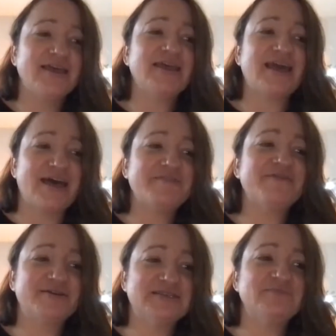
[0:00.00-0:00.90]
yeah I
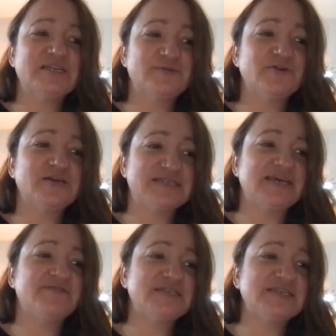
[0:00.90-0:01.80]
found it much more
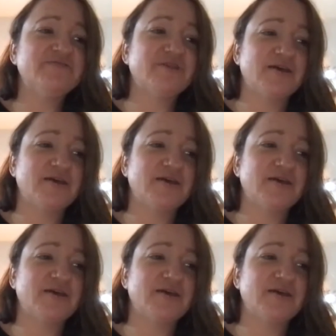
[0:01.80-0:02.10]
conservative.